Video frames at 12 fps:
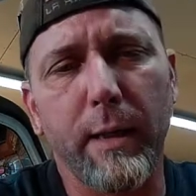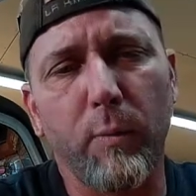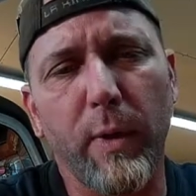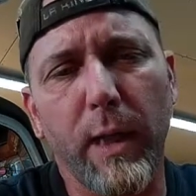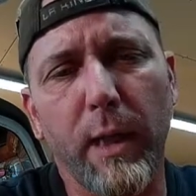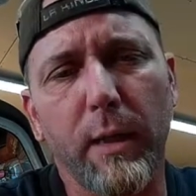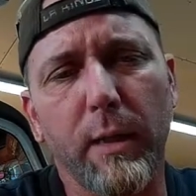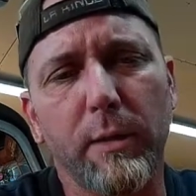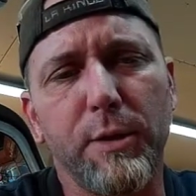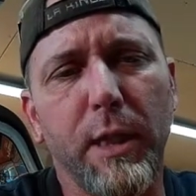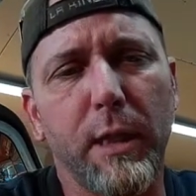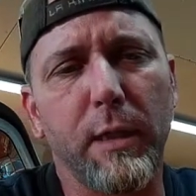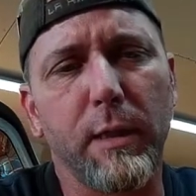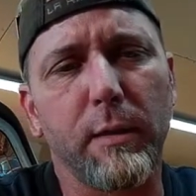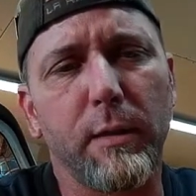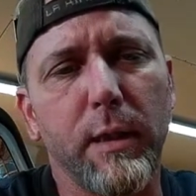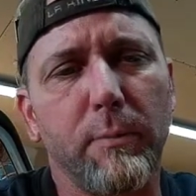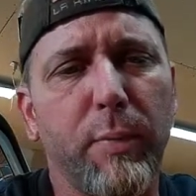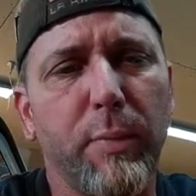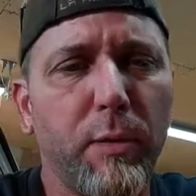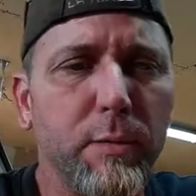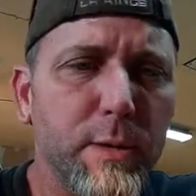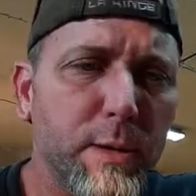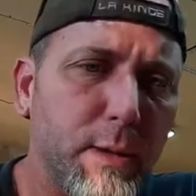went ahead and cheated and did
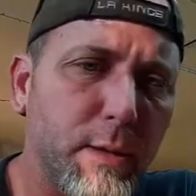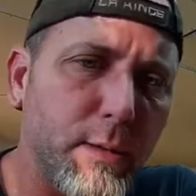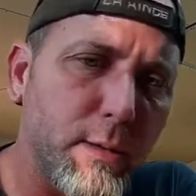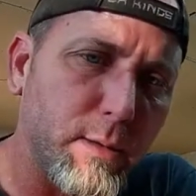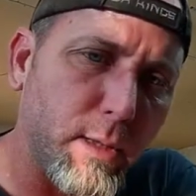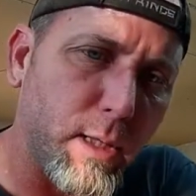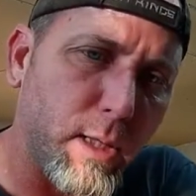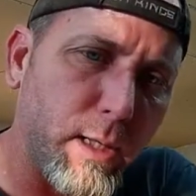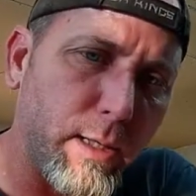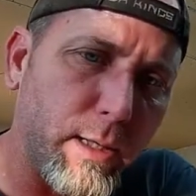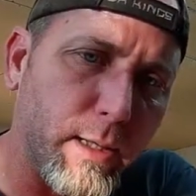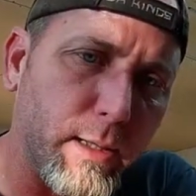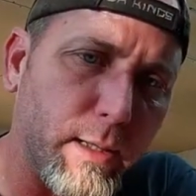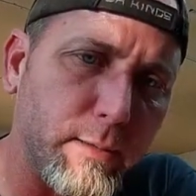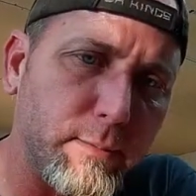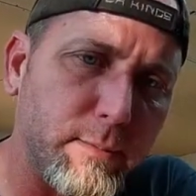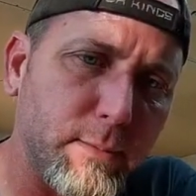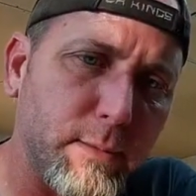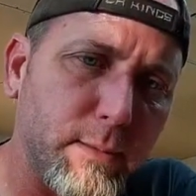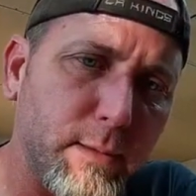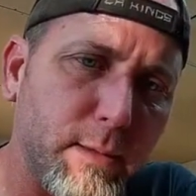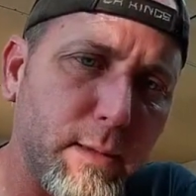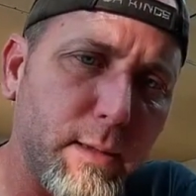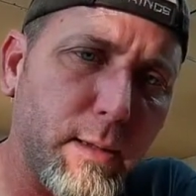pulse on the
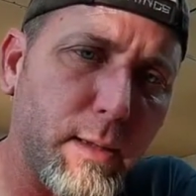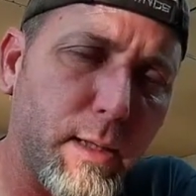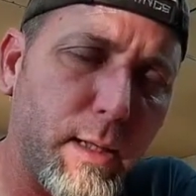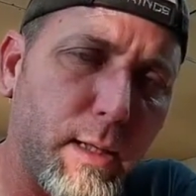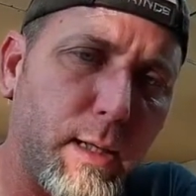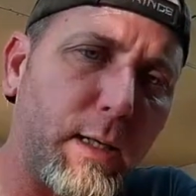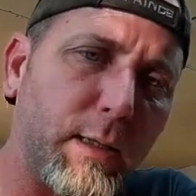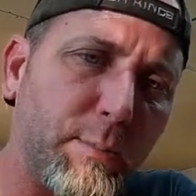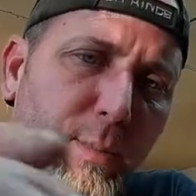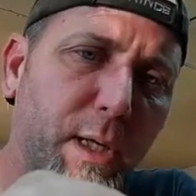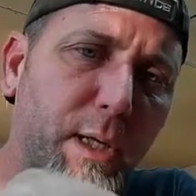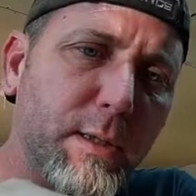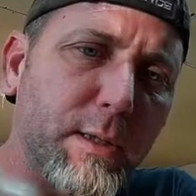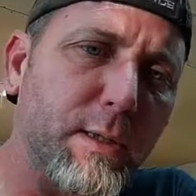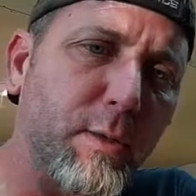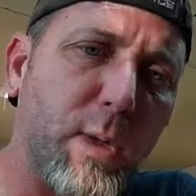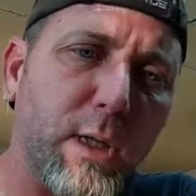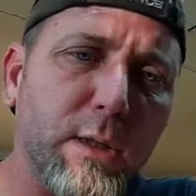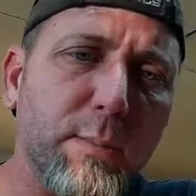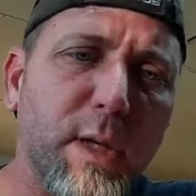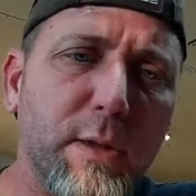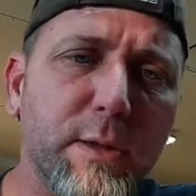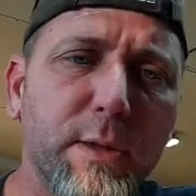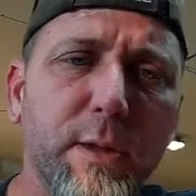bungs to weld the
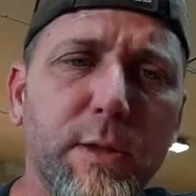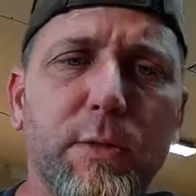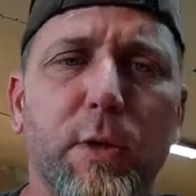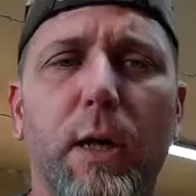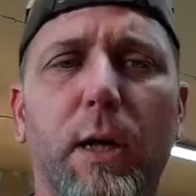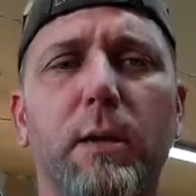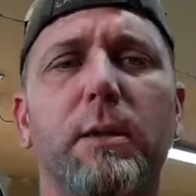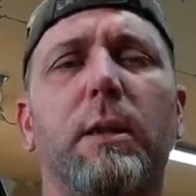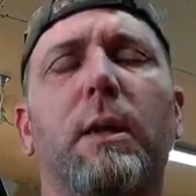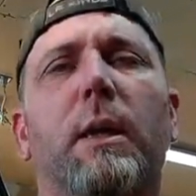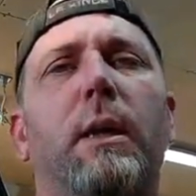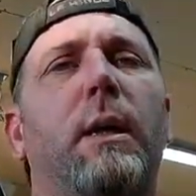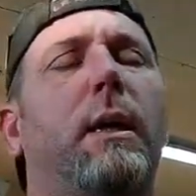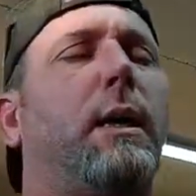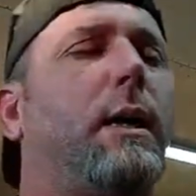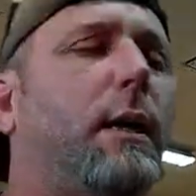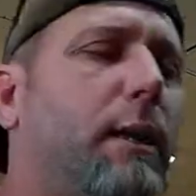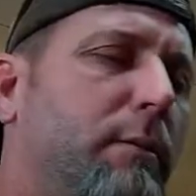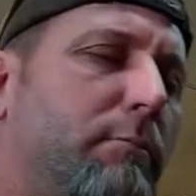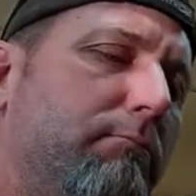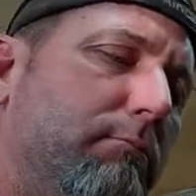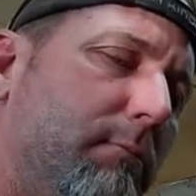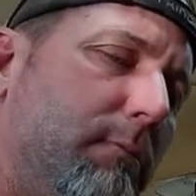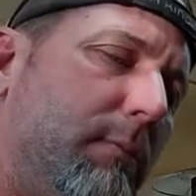bungs to the straws. I
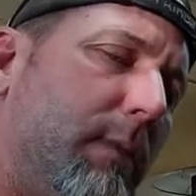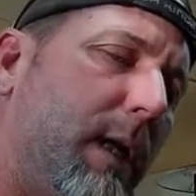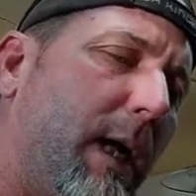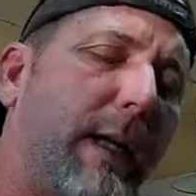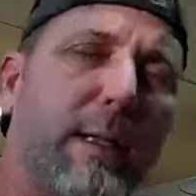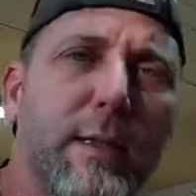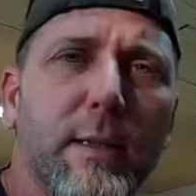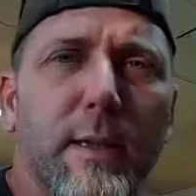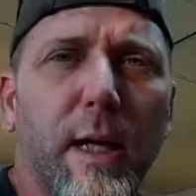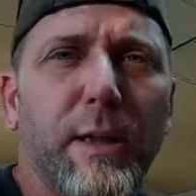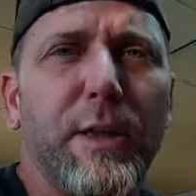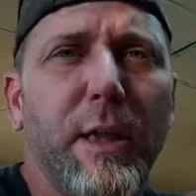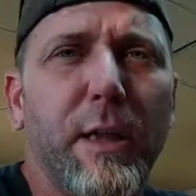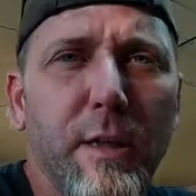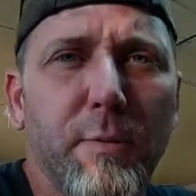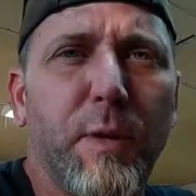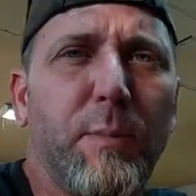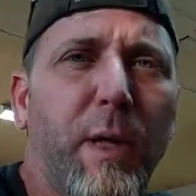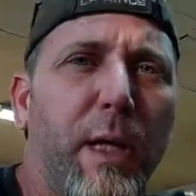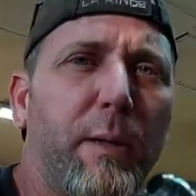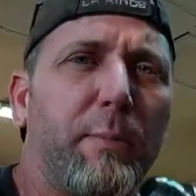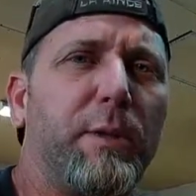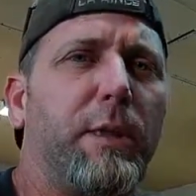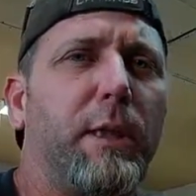guess it's not cheating if you buy a
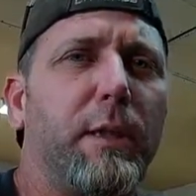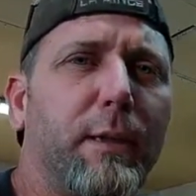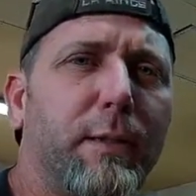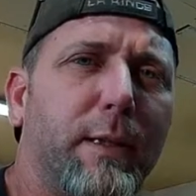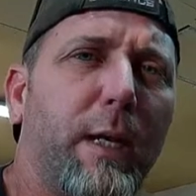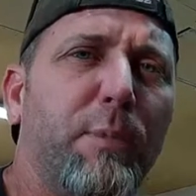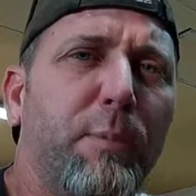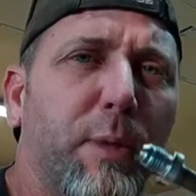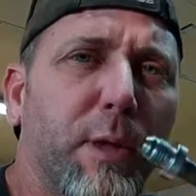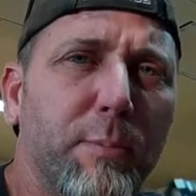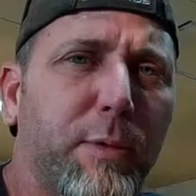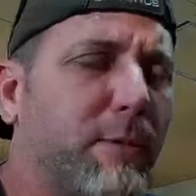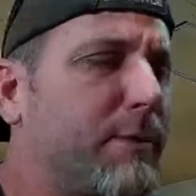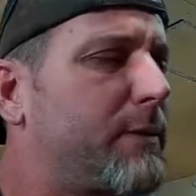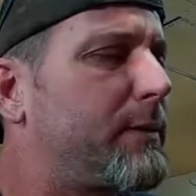machine that's capable of pulse.